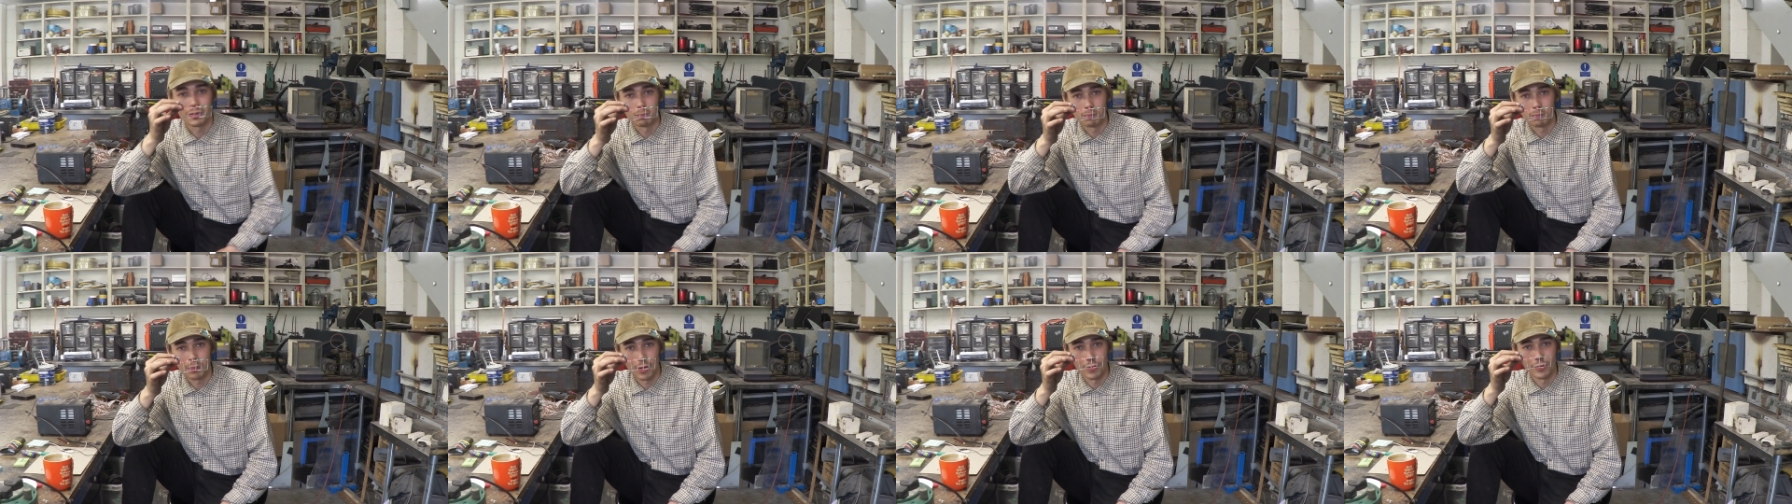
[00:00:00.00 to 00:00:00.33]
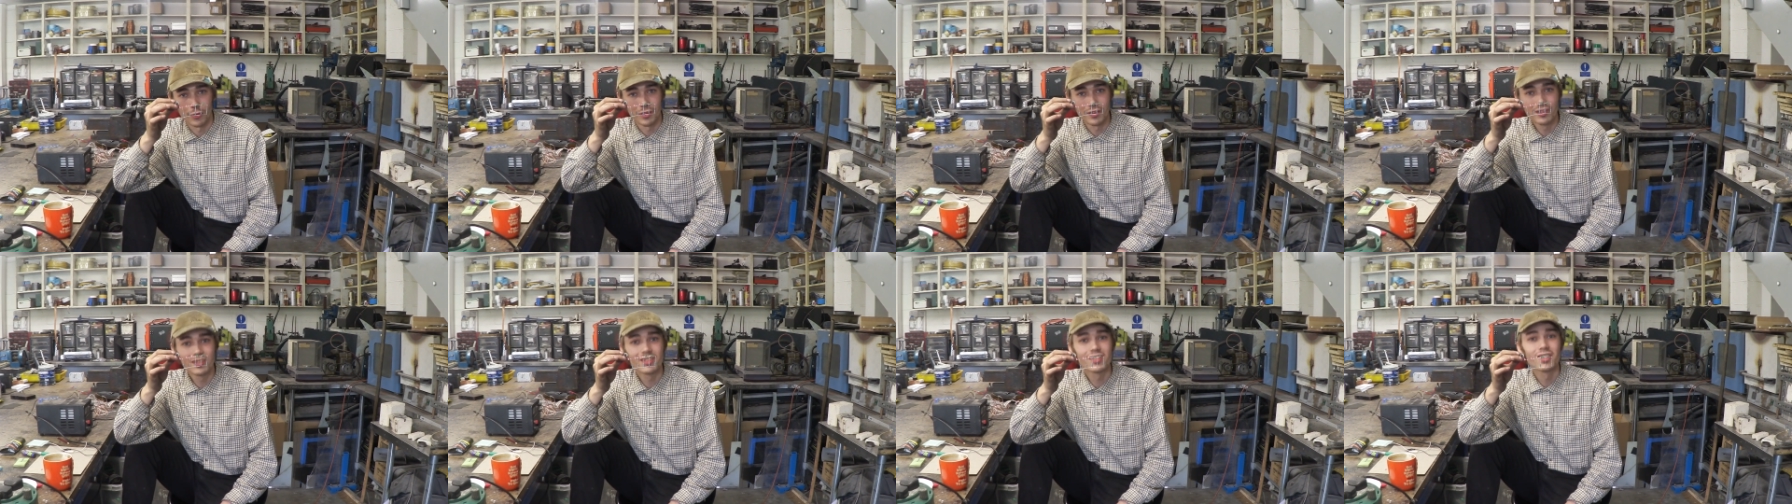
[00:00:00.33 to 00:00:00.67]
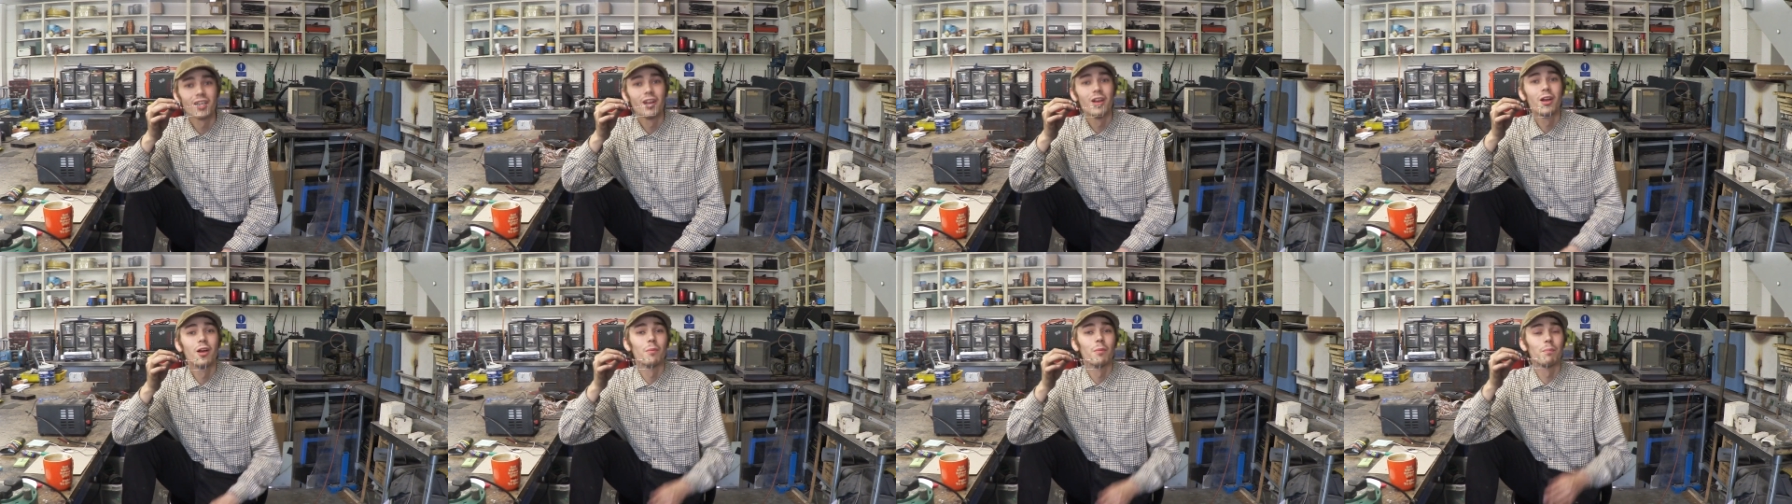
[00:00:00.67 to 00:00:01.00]
components,
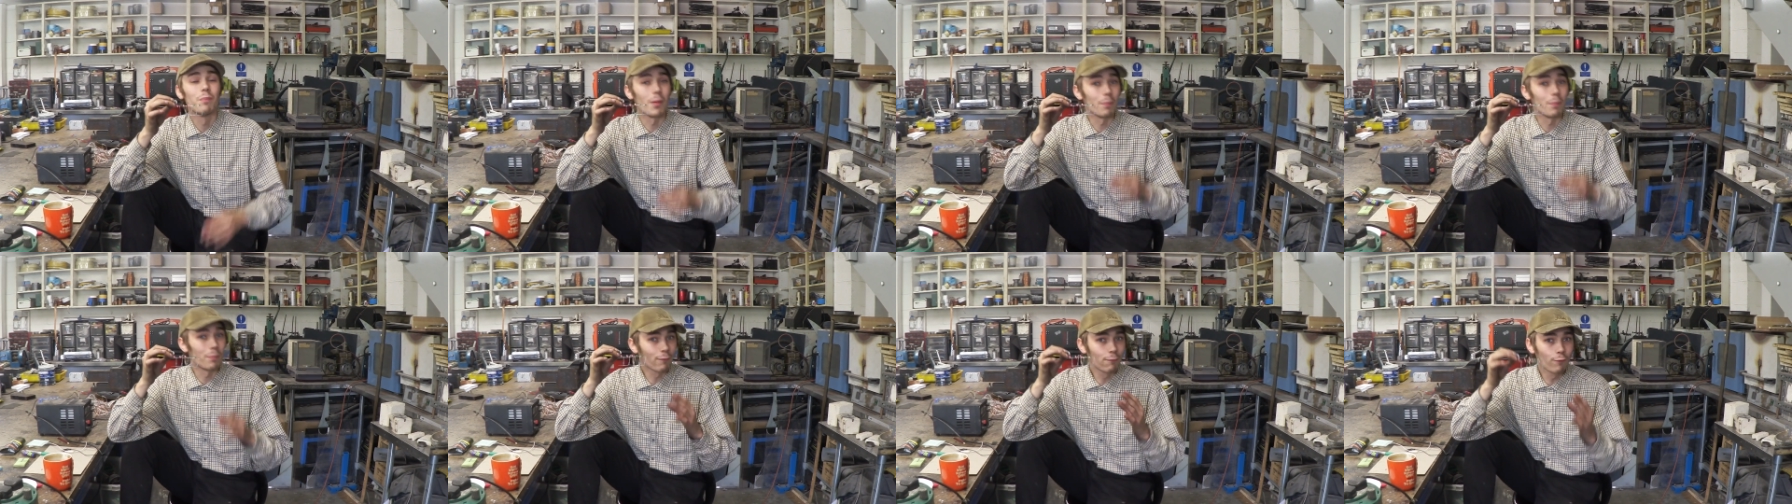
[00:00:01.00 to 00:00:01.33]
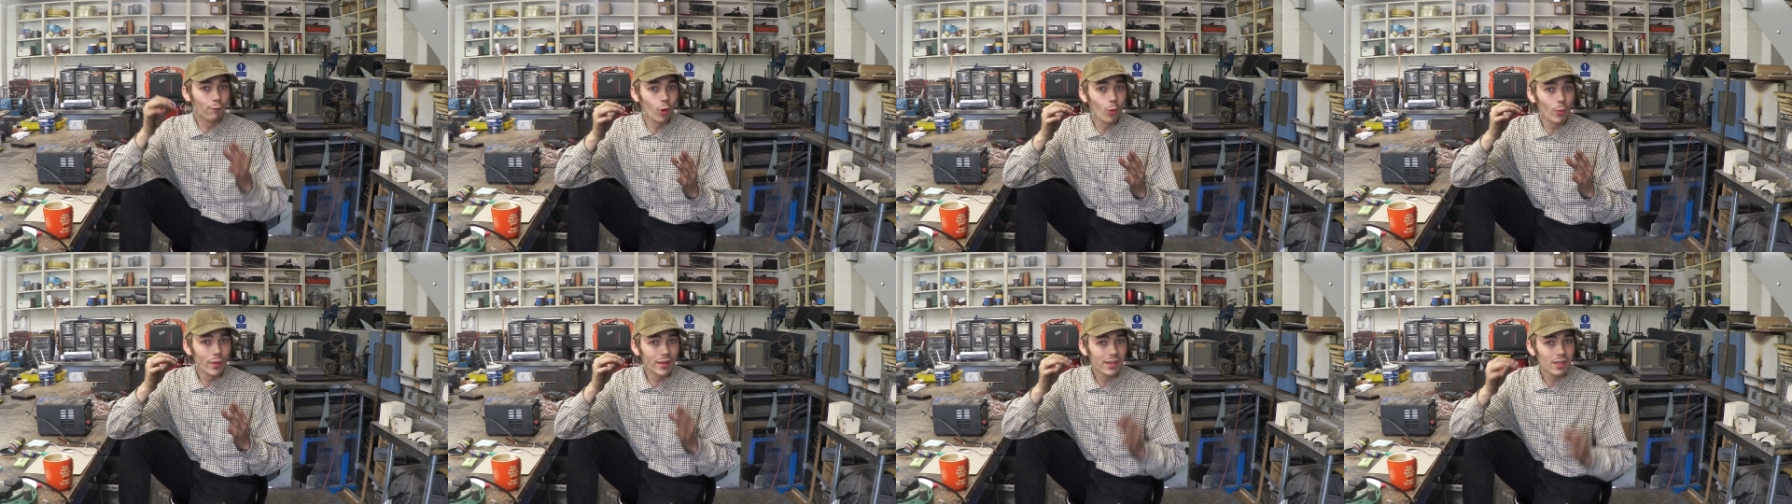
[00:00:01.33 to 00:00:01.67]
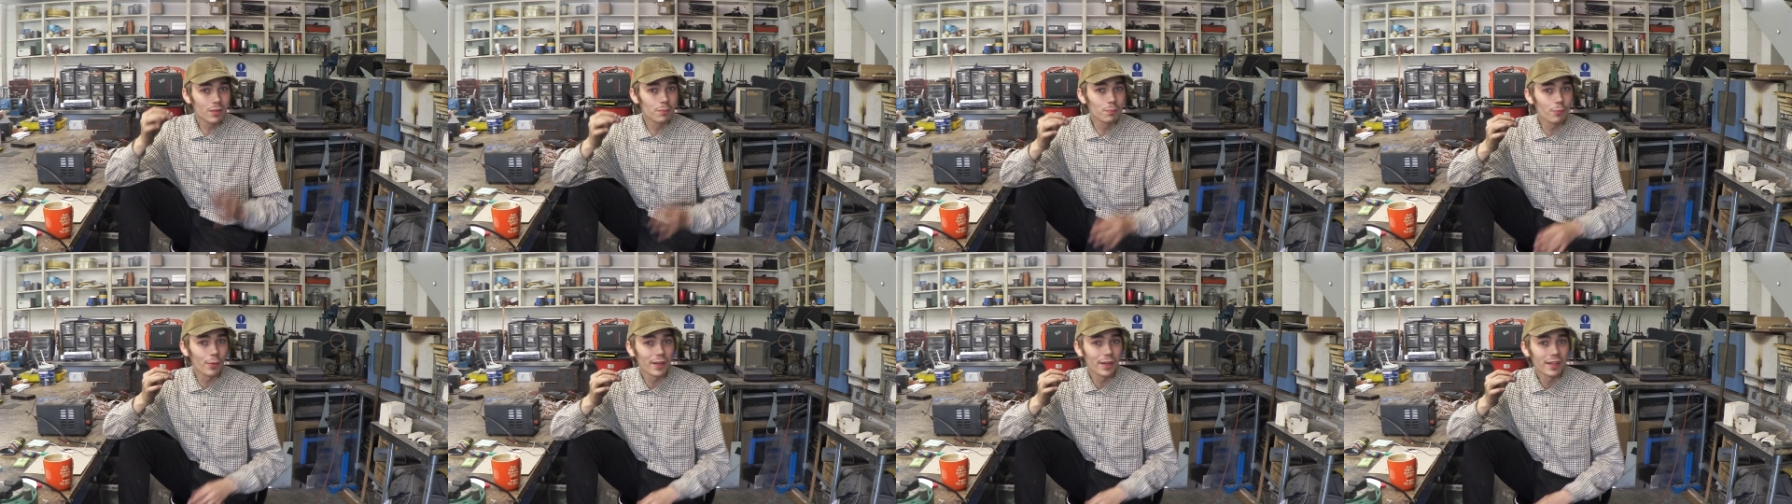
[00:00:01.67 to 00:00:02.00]
but before we
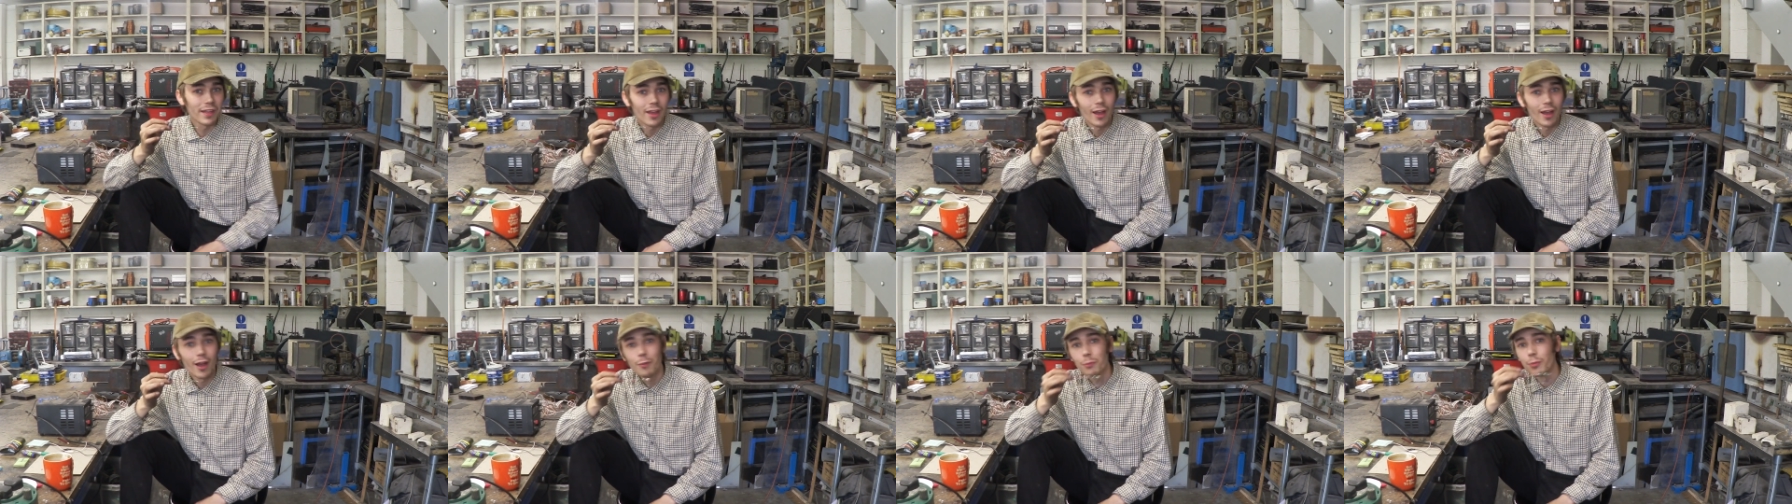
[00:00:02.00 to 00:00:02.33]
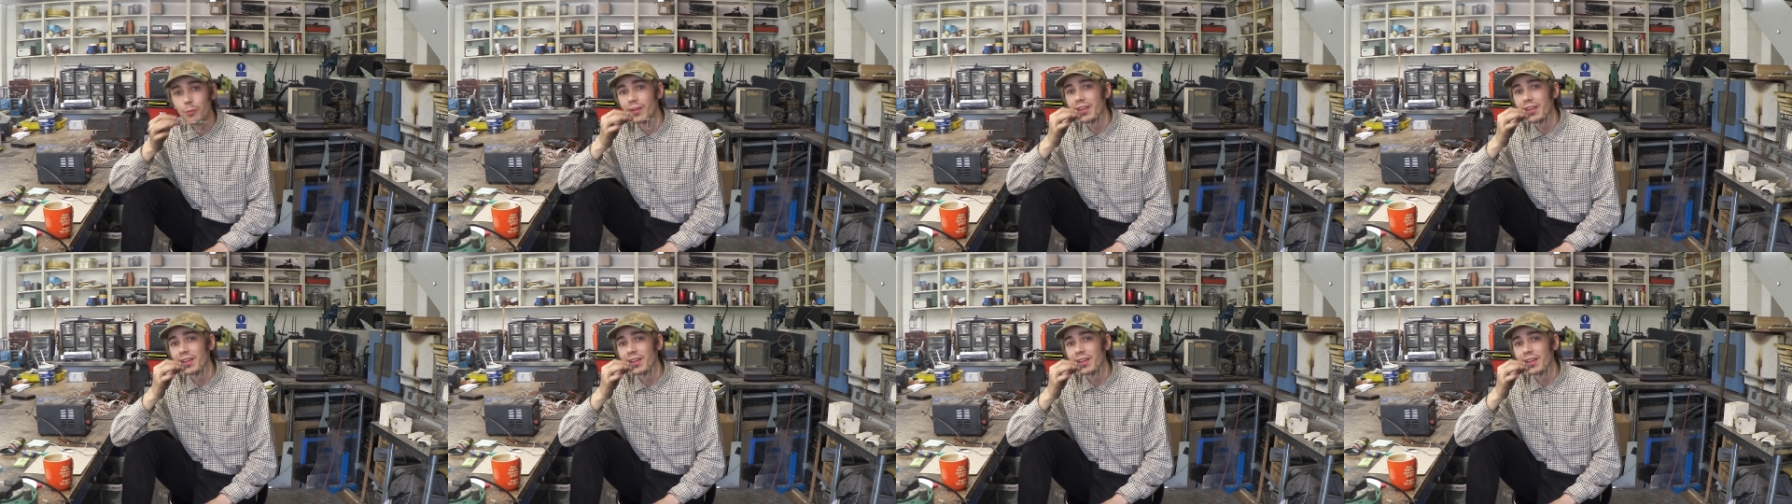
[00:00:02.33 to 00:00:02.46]
can pretty it up,